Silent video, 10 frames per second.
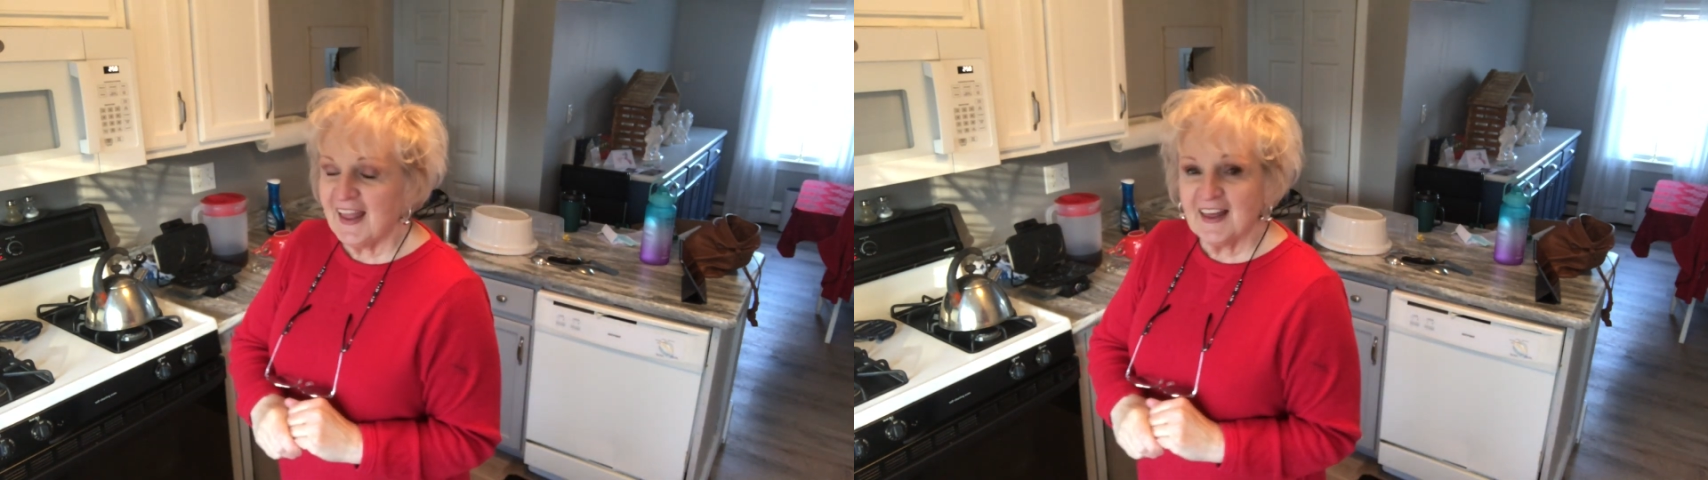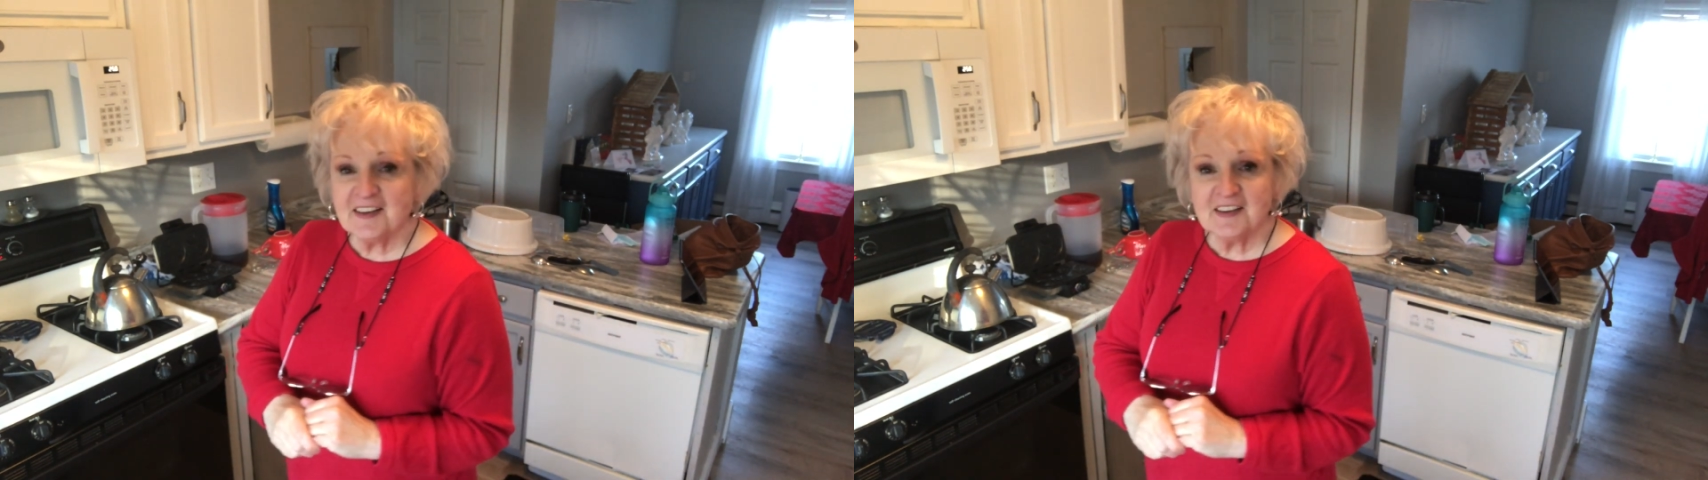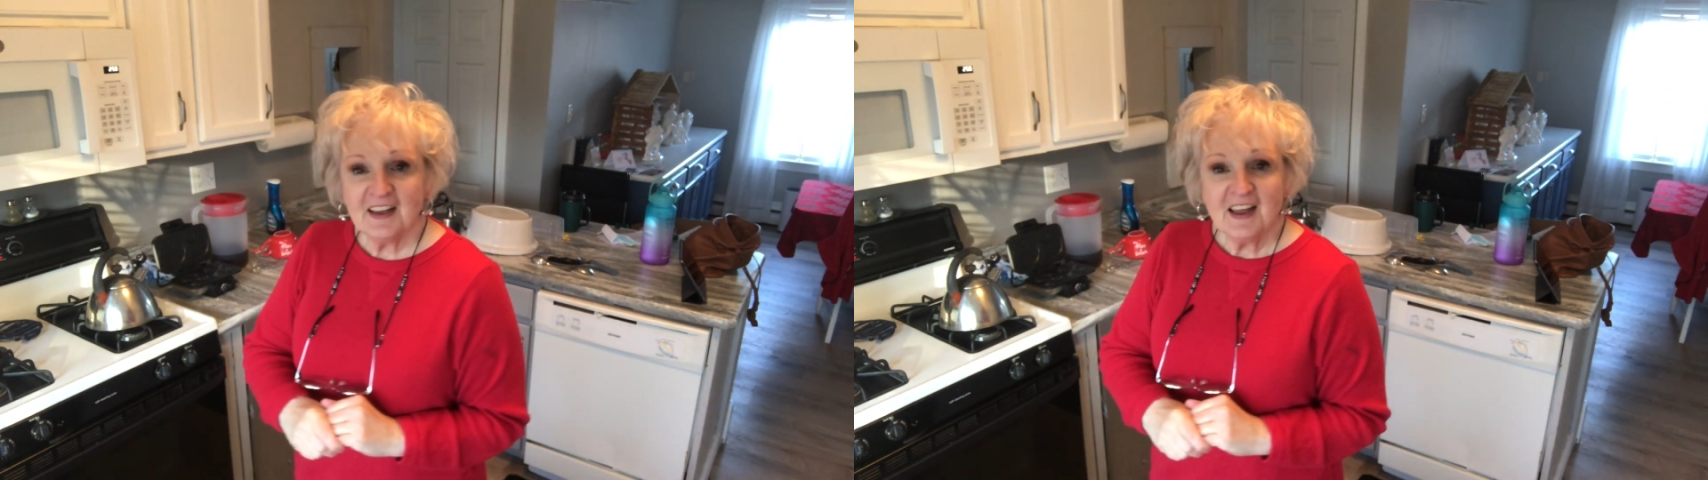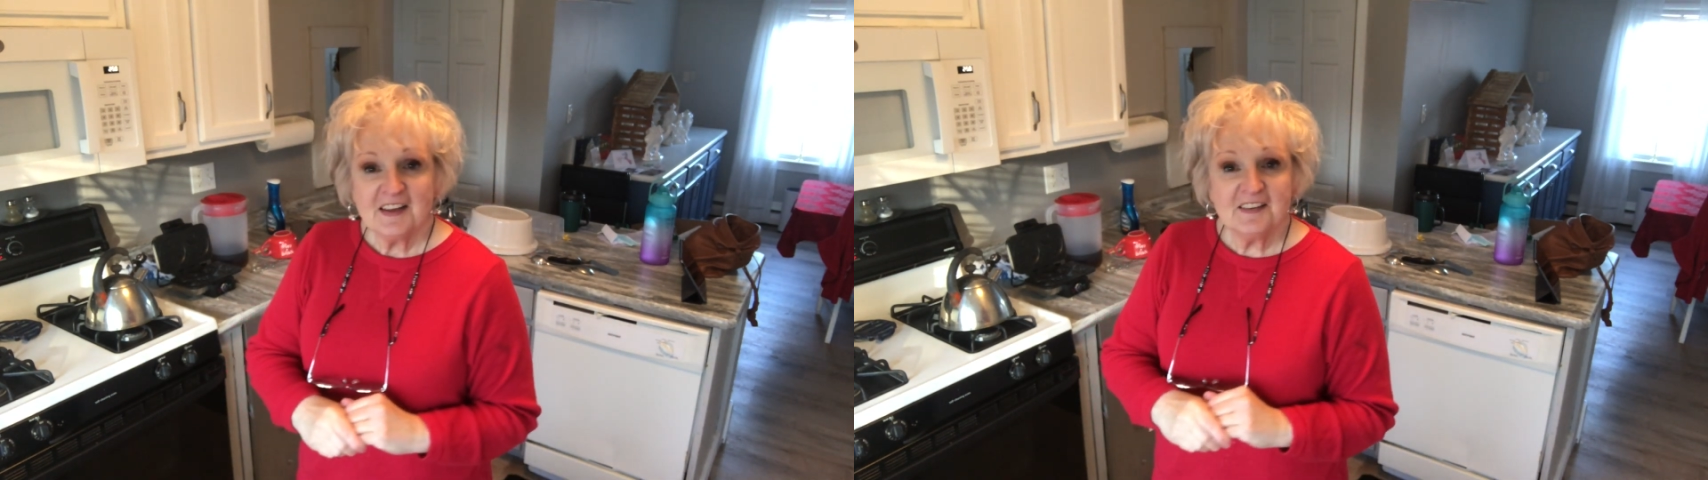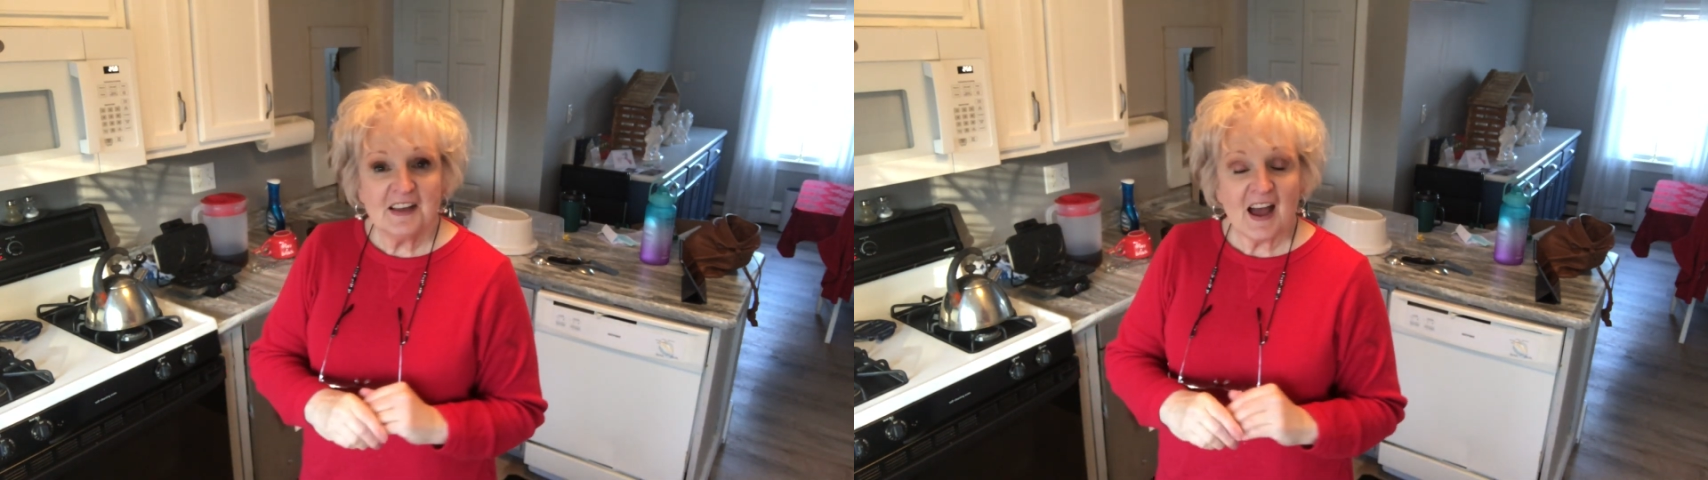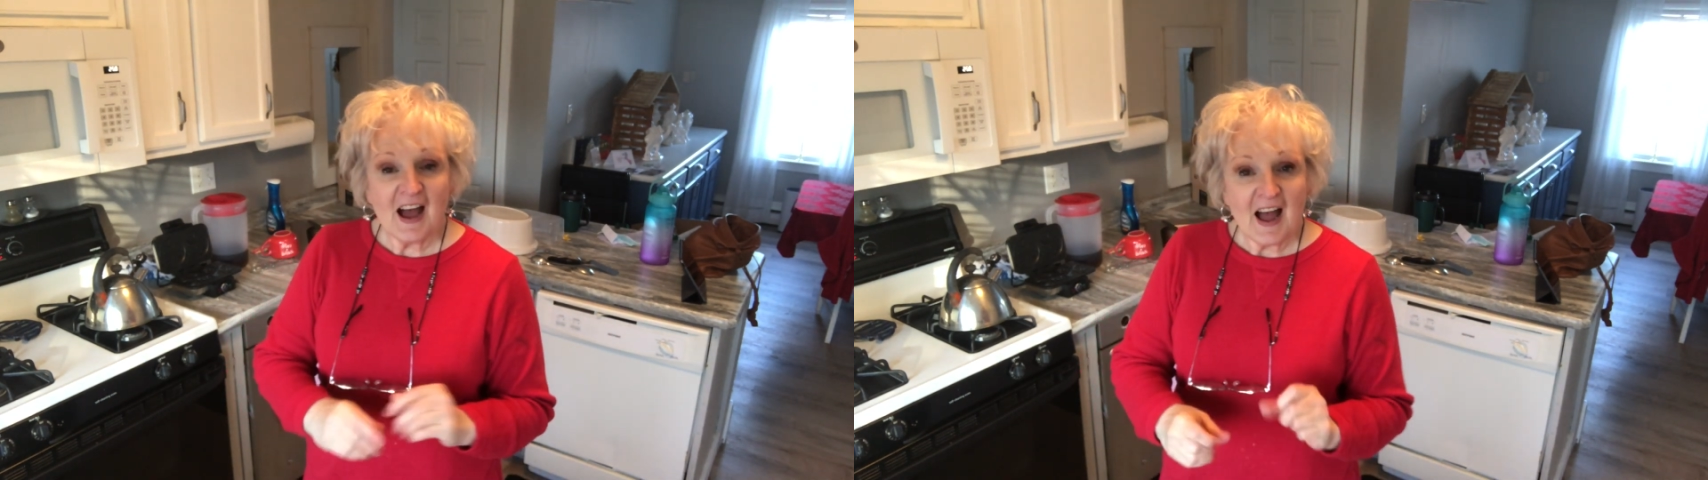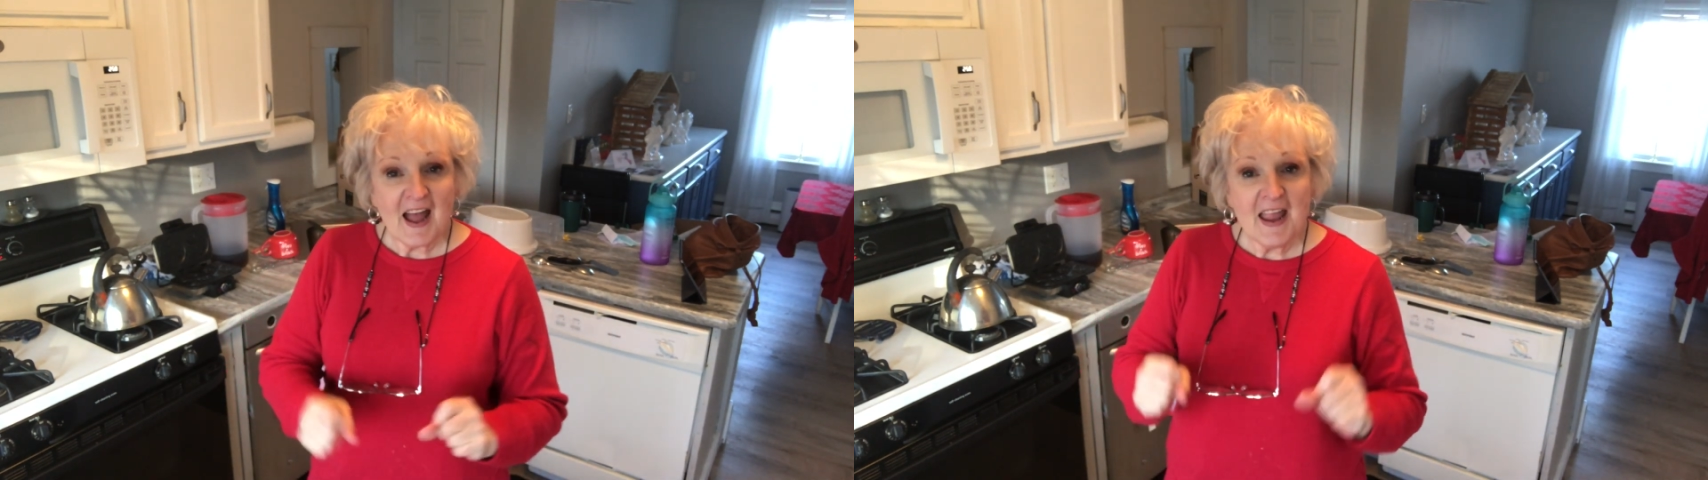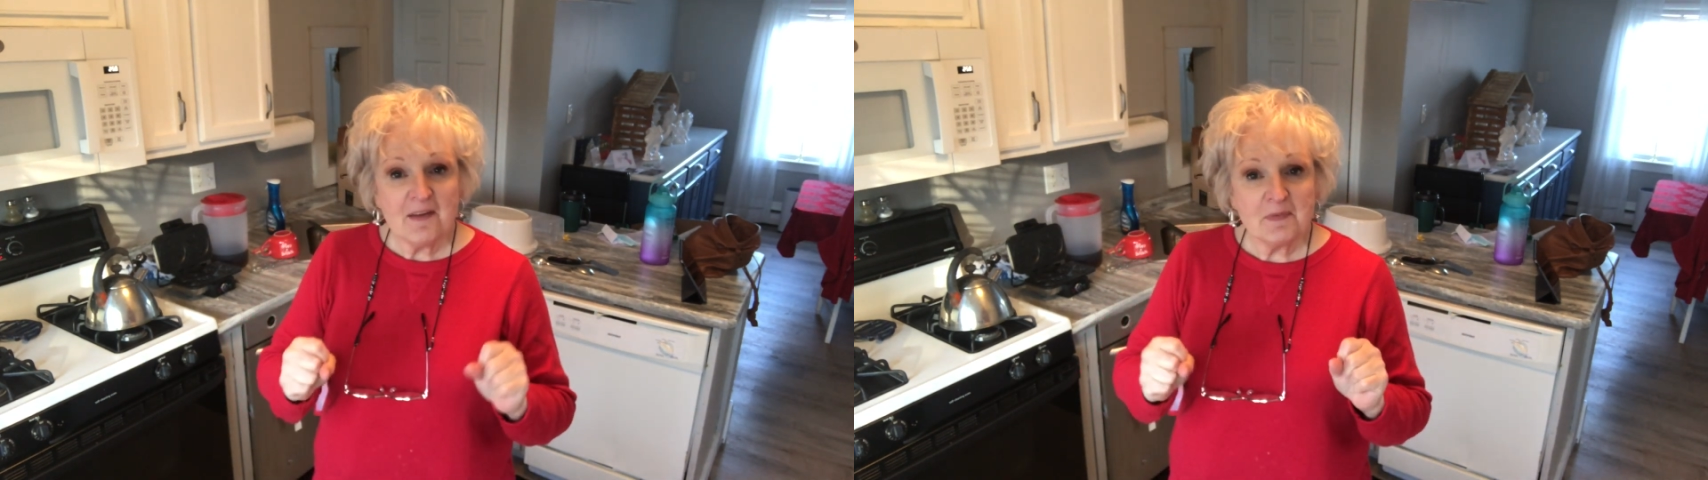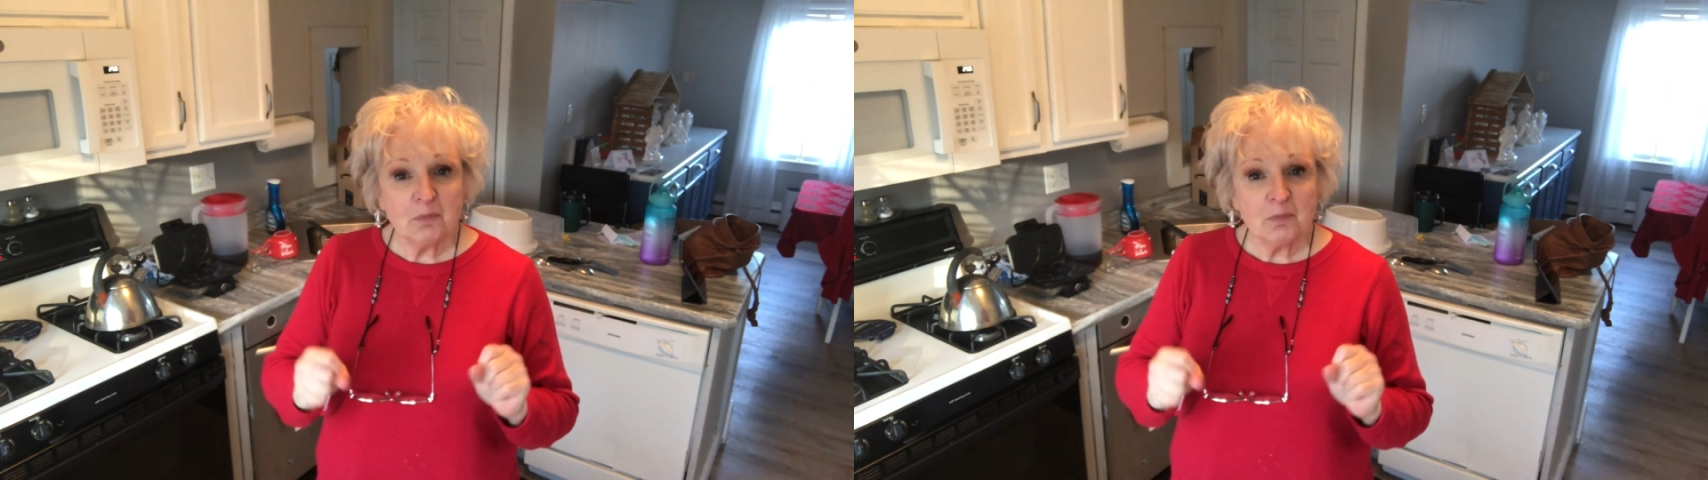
and I